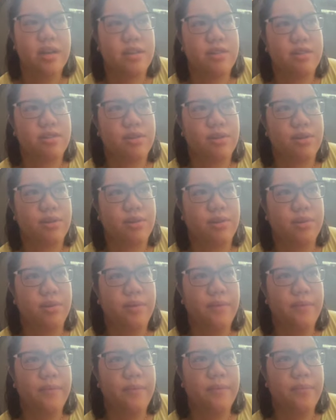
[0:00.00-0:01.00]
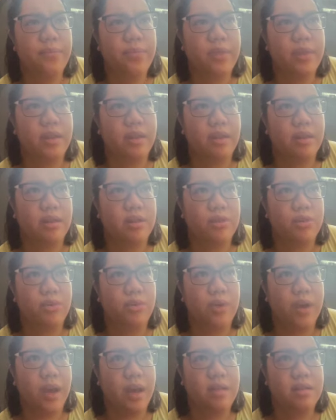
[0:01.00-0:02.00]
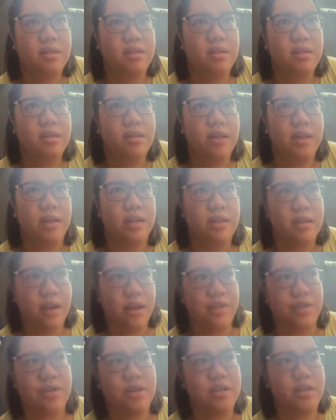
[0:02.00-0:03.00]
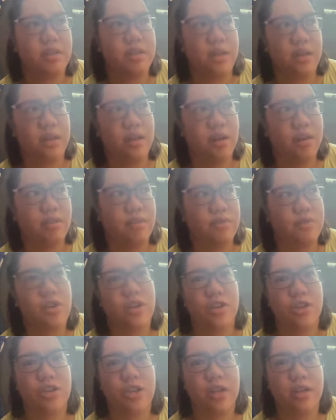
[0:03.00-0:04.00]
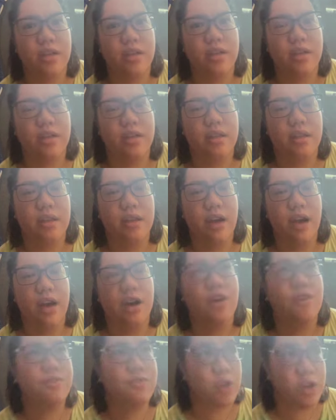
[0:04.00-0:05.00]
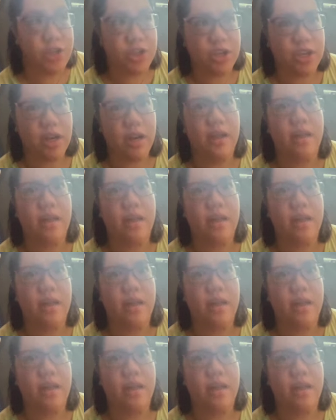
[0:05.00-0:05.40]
So to cancel the entirety of Russia